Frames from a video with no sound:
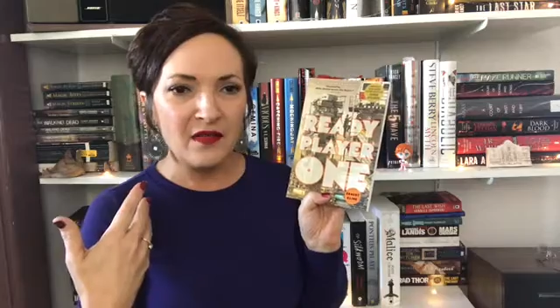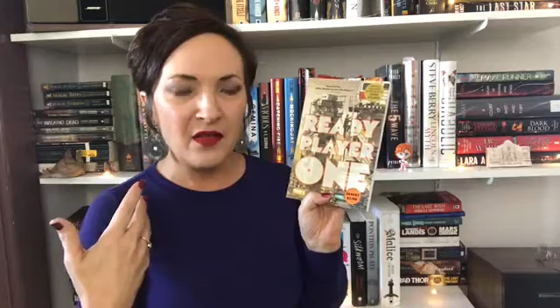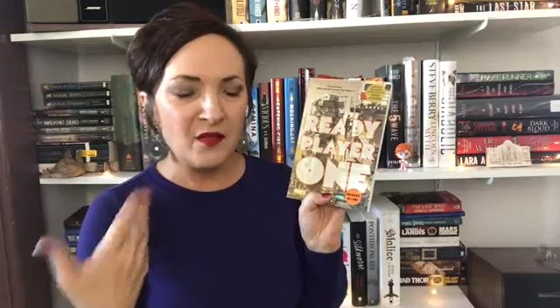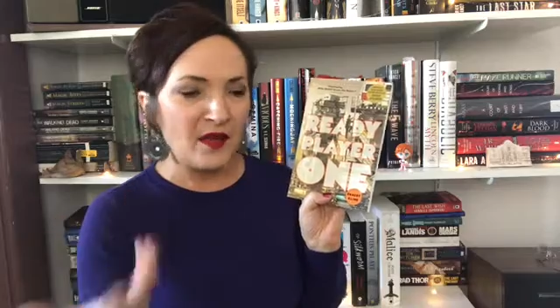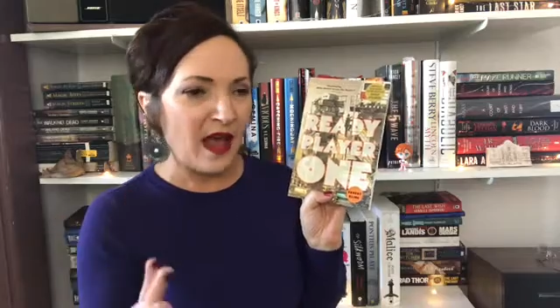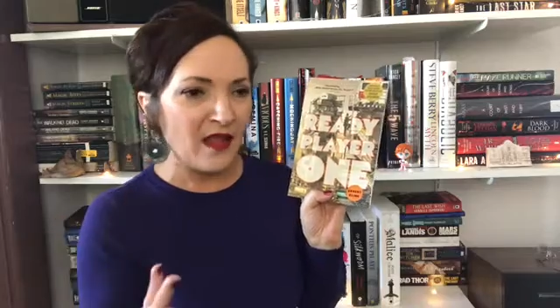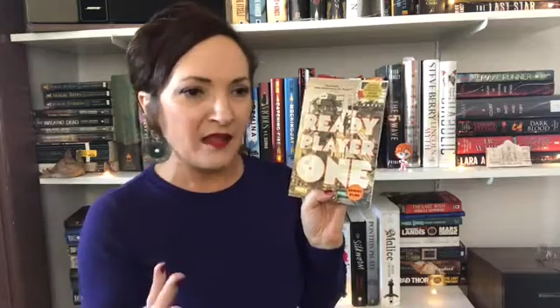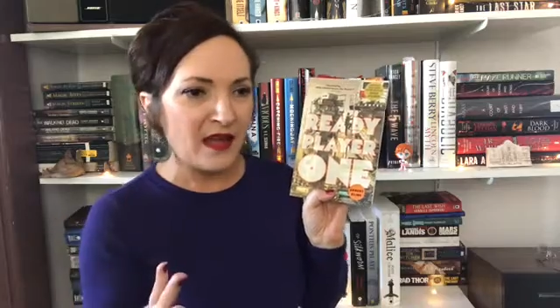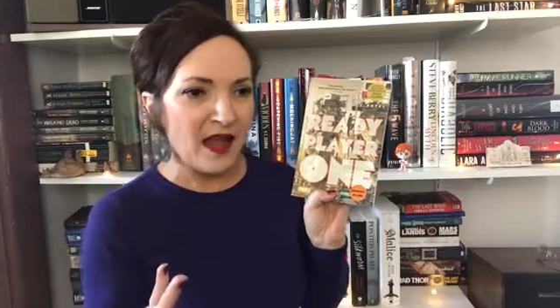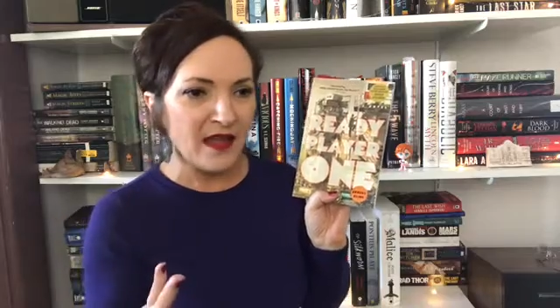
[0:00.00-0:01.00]
the
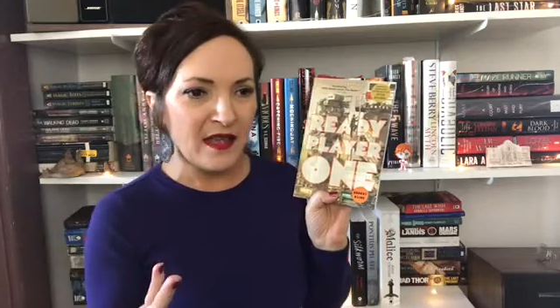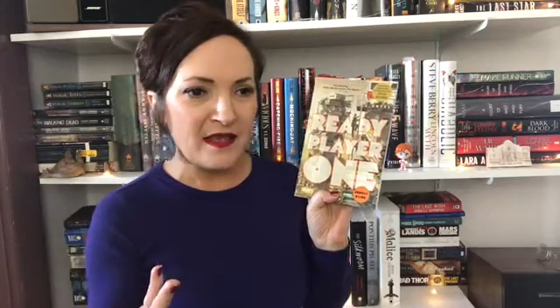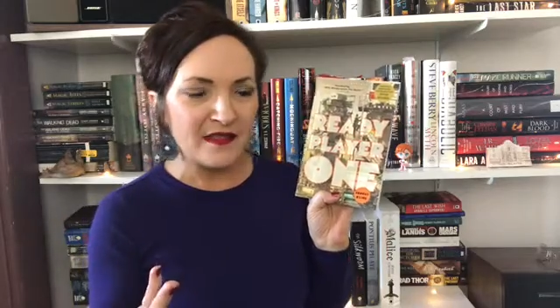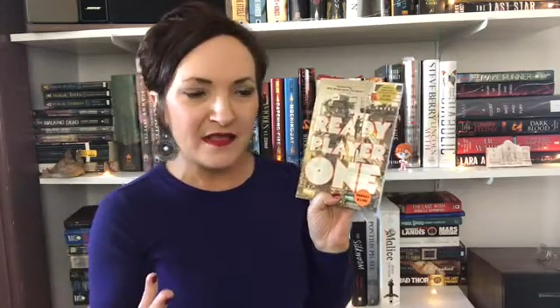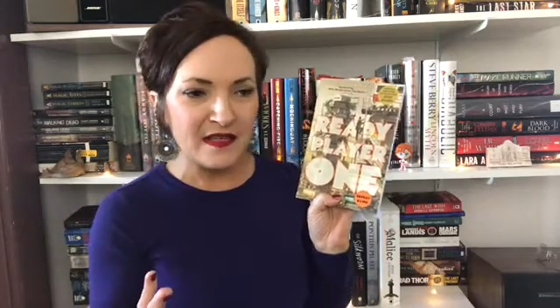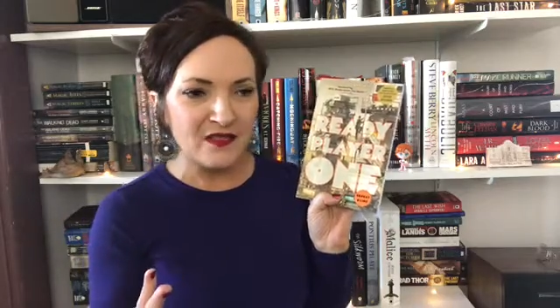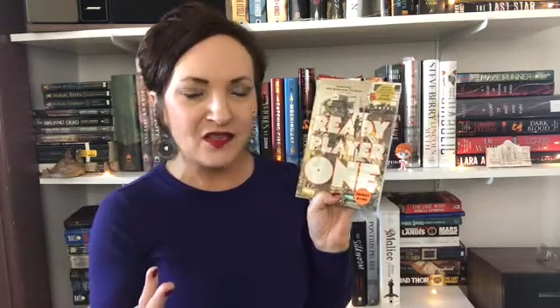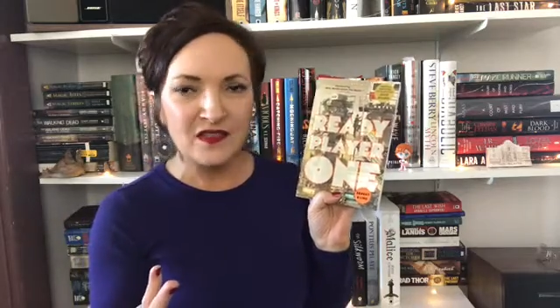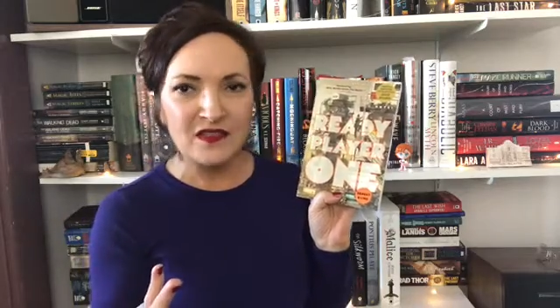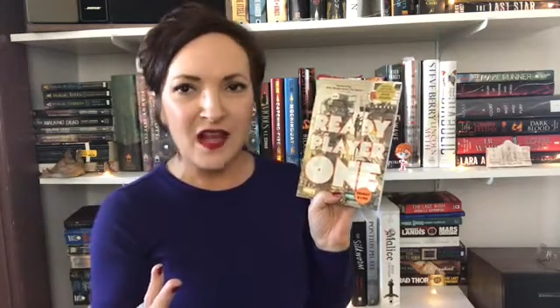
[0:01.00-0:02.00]
reality, I guess, is
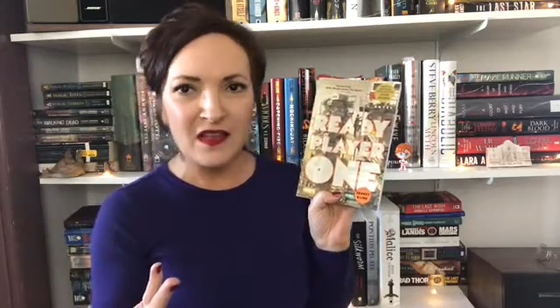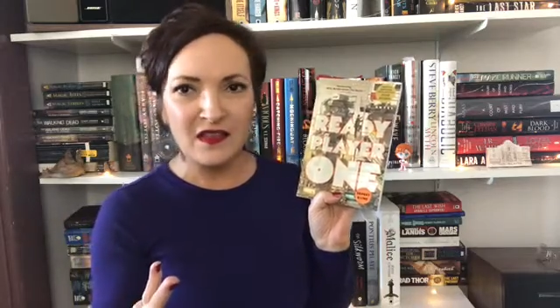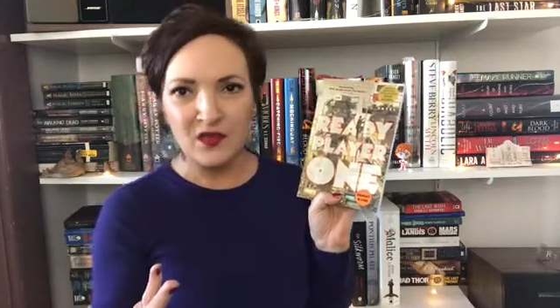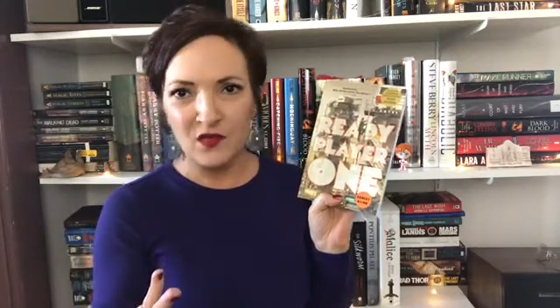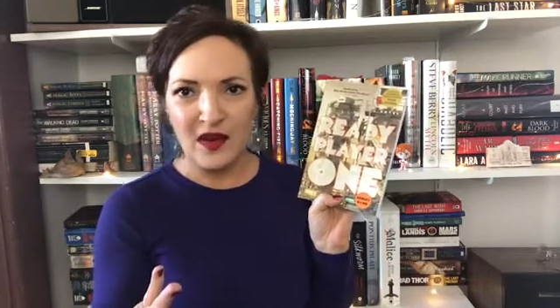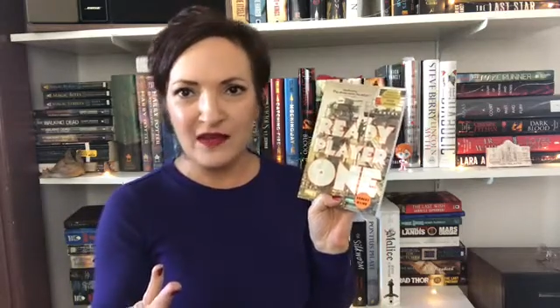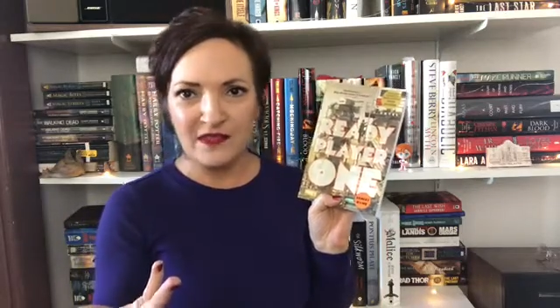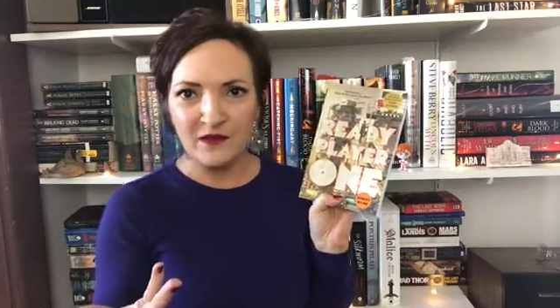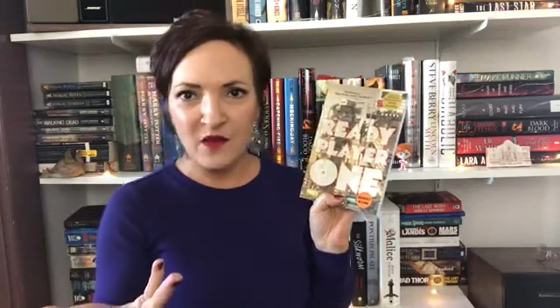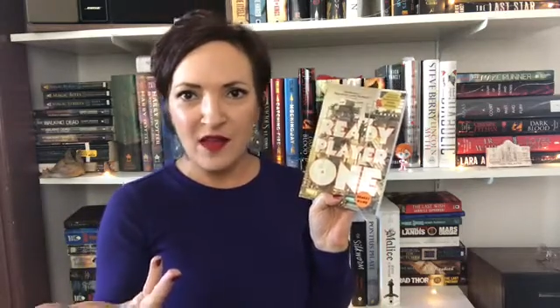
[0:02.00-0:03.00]
just not the
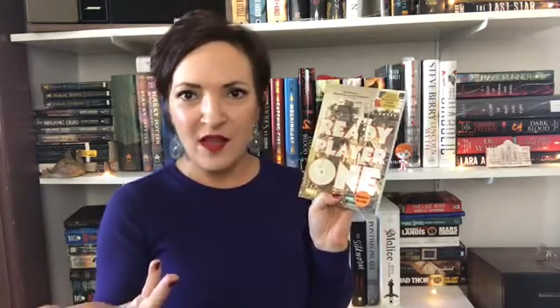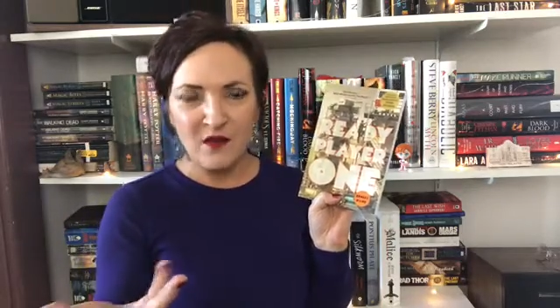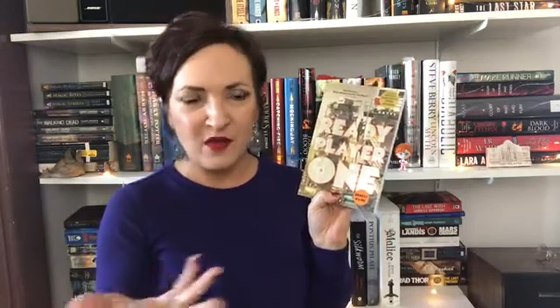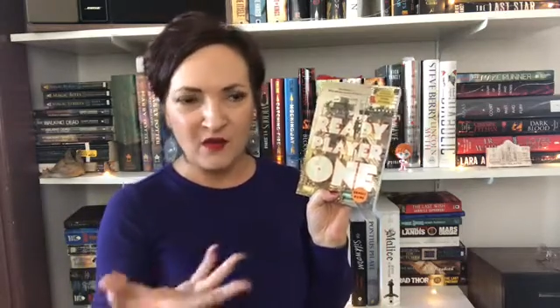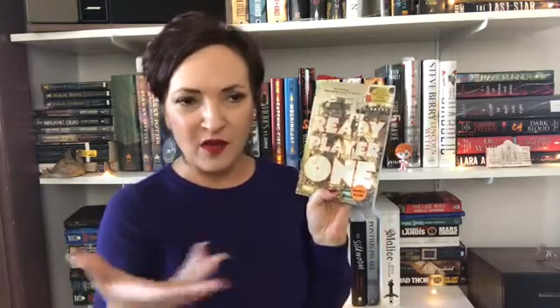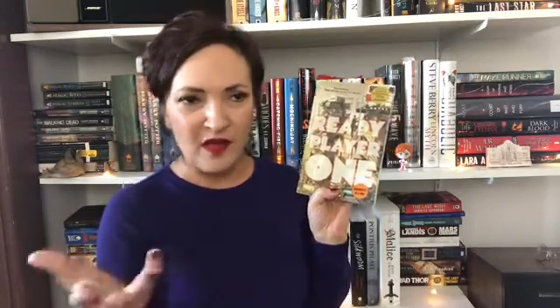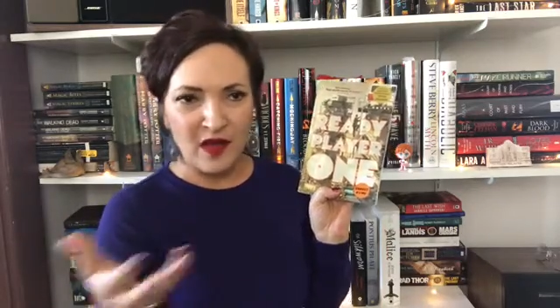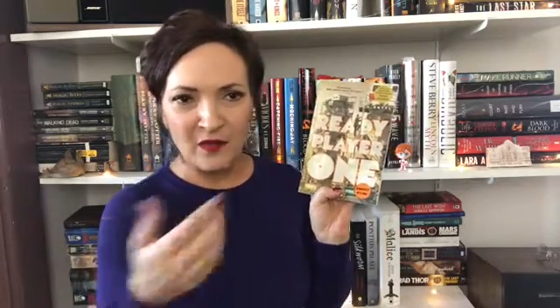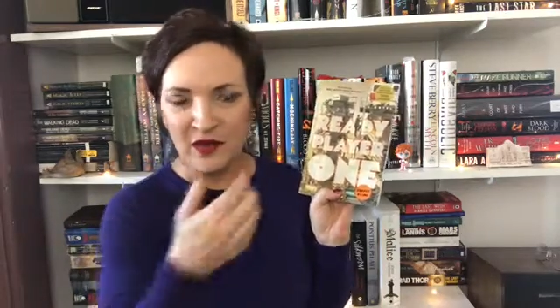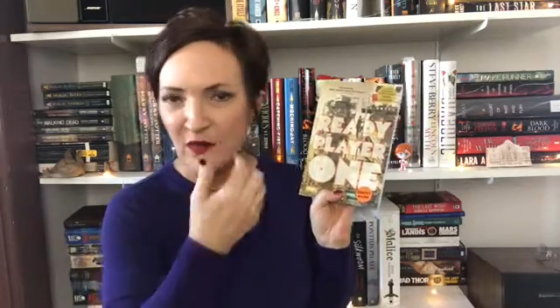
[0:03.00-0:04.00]
greatest for him or for a
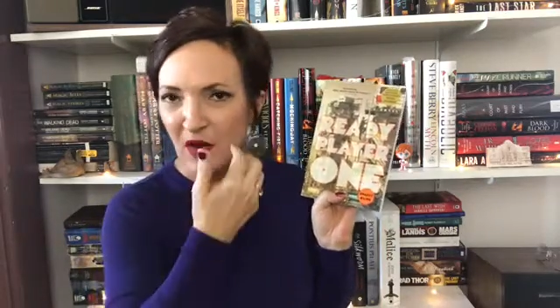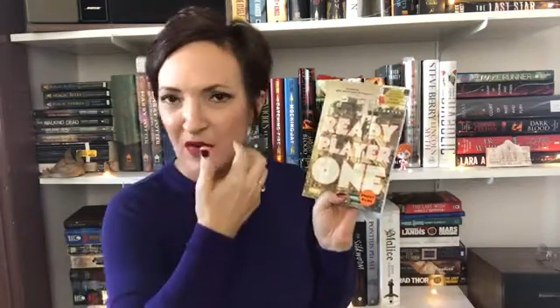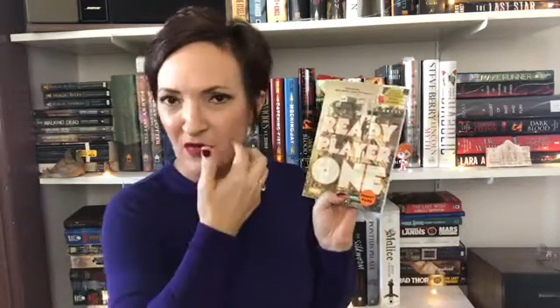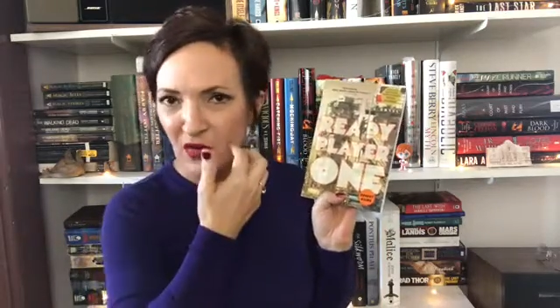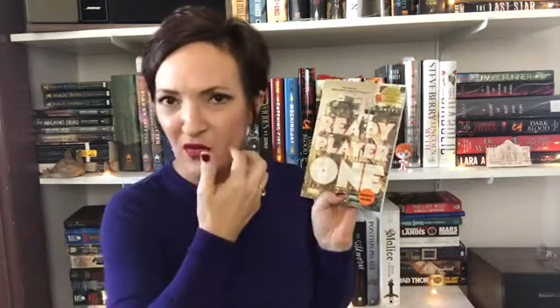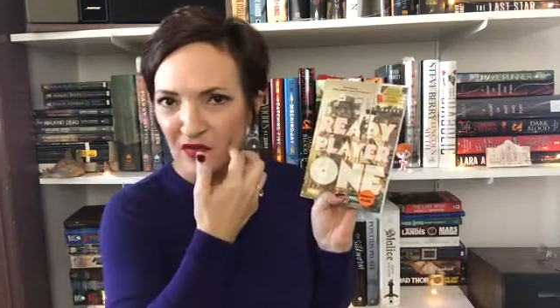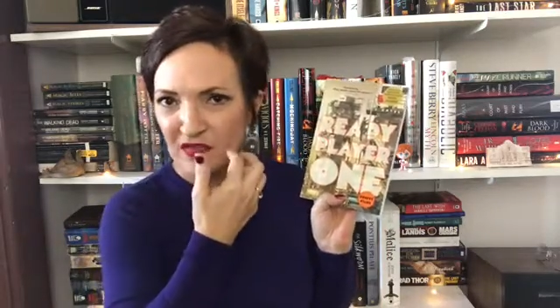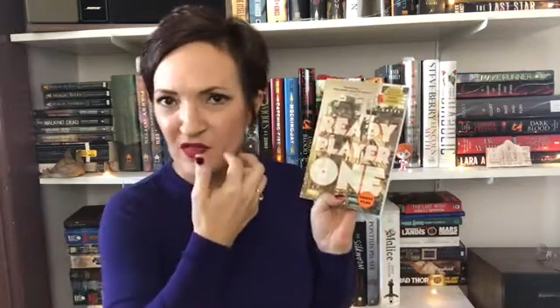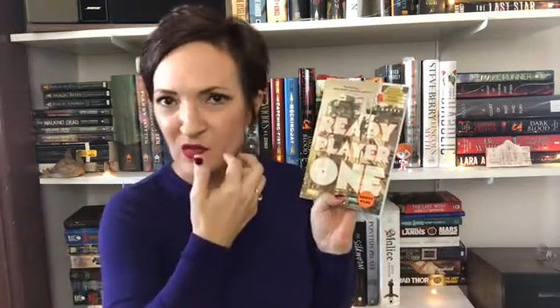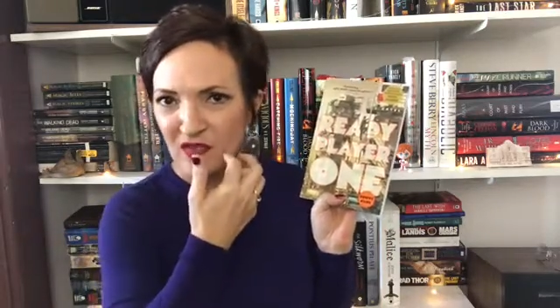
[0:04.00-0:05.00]
lot of people. I don't know the
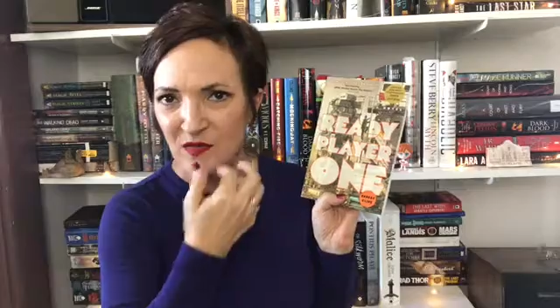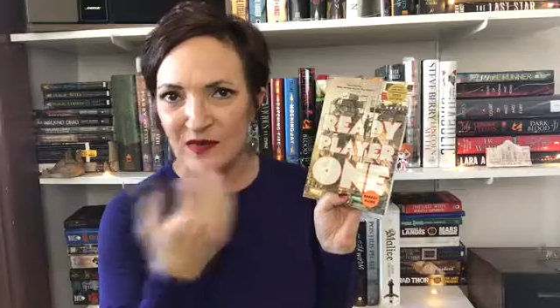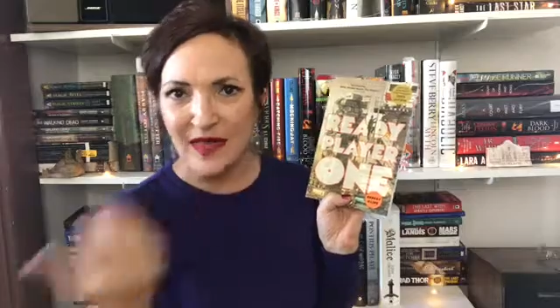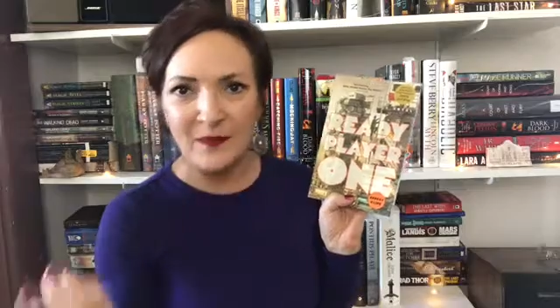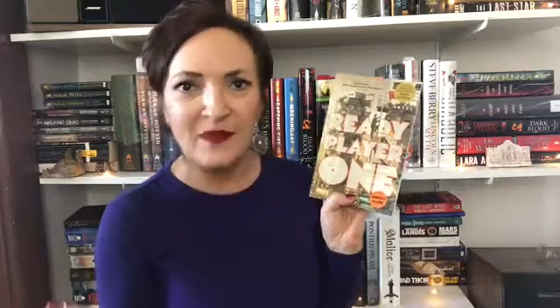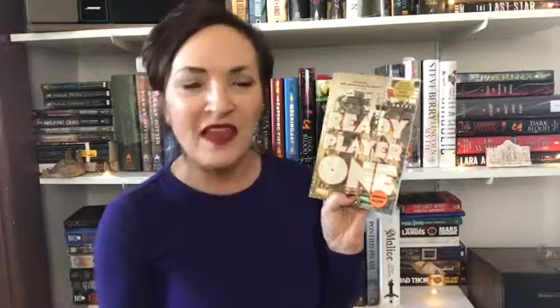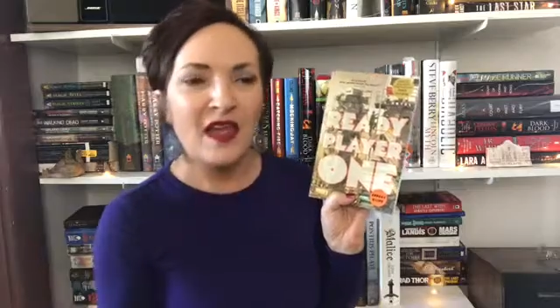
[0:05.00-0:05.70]
situation with that.